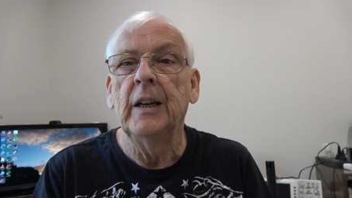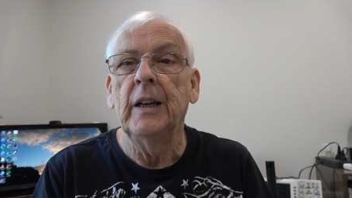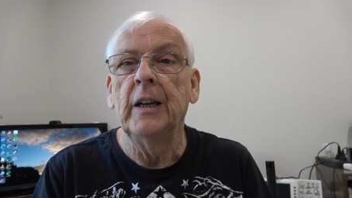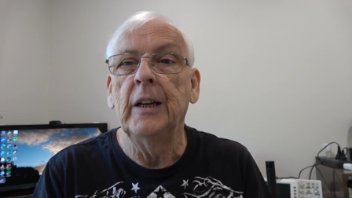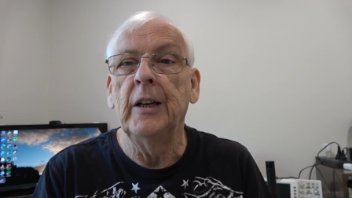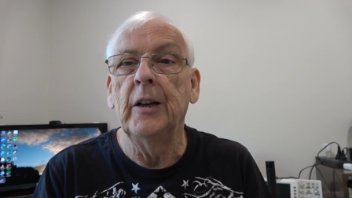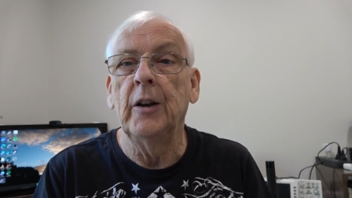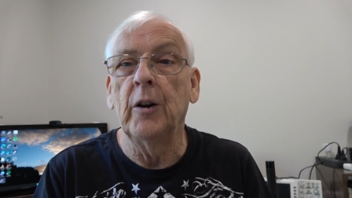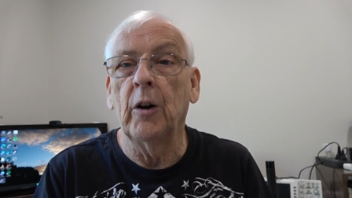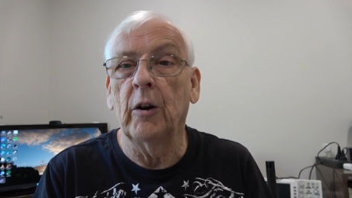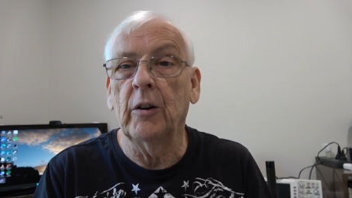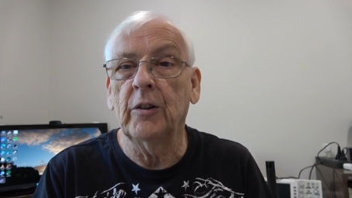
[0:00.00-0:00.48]

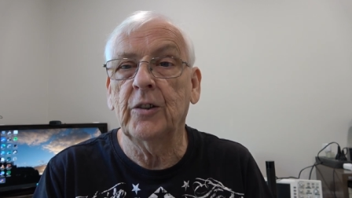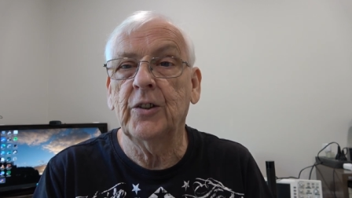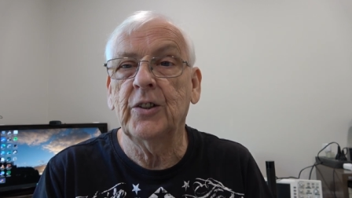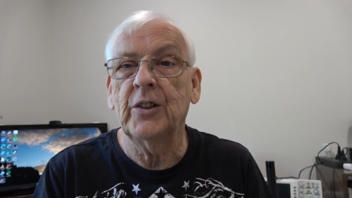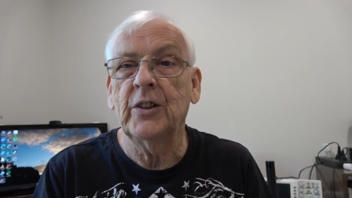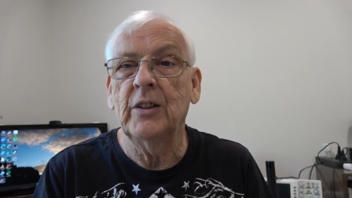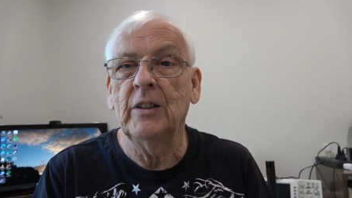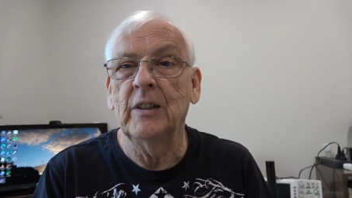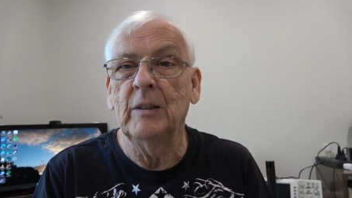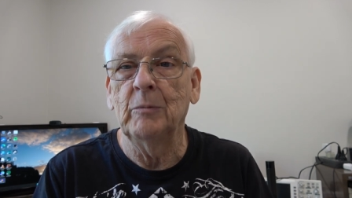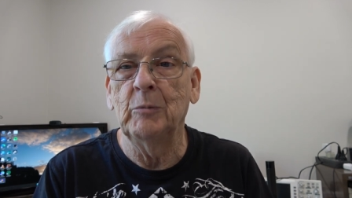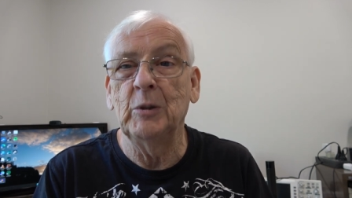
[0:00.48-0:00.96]
Not,
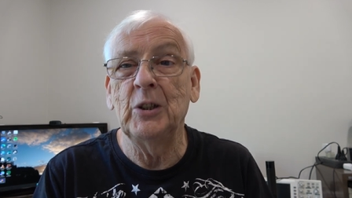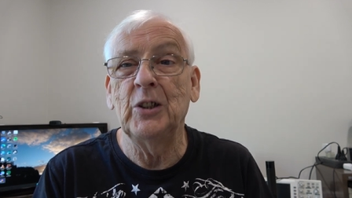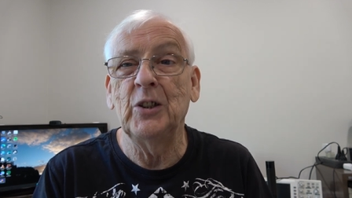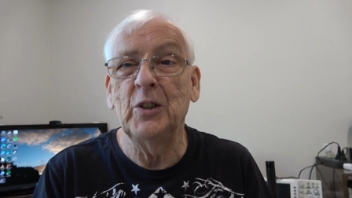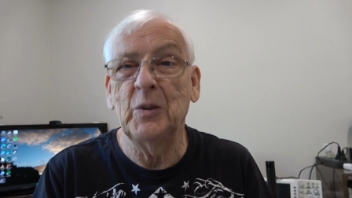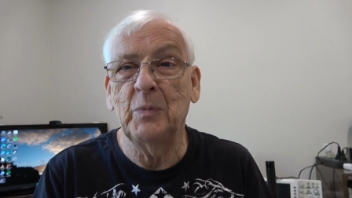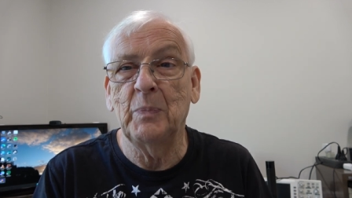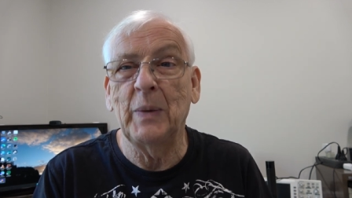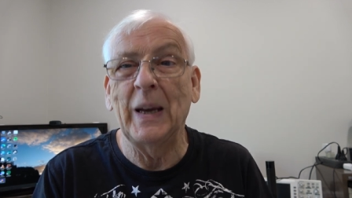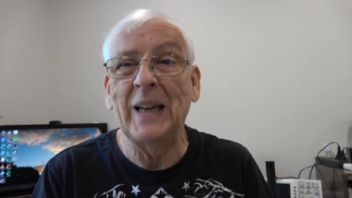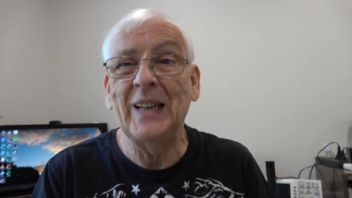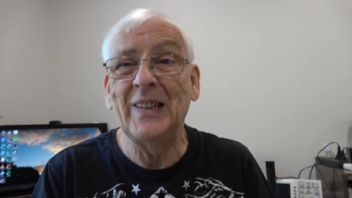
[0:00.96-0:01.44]
which
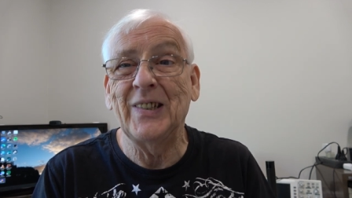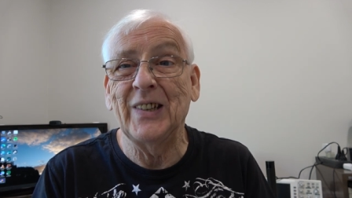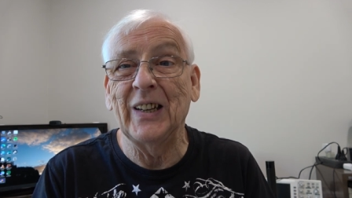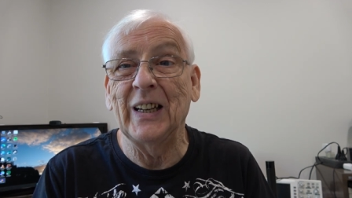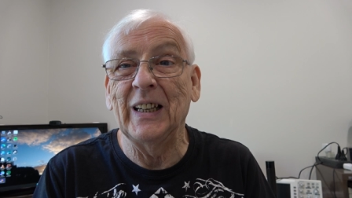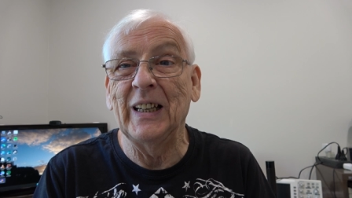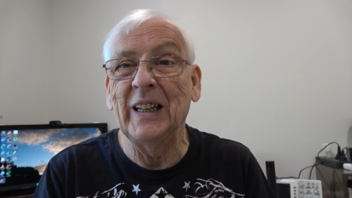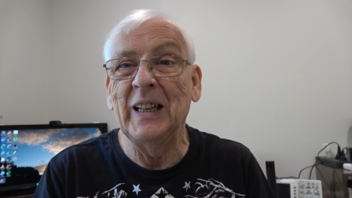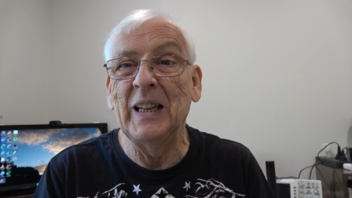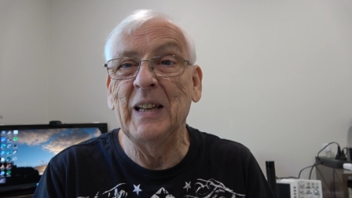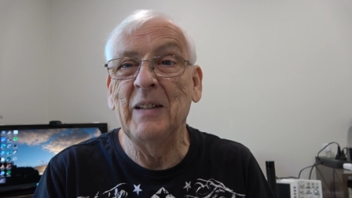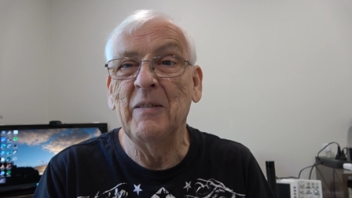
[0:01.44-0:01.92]
is
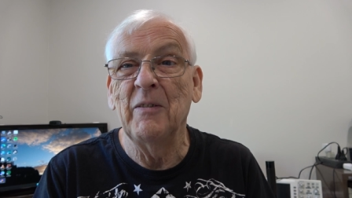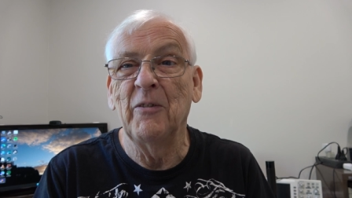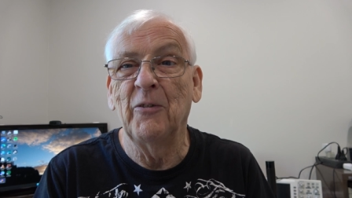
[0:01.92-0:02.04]
basically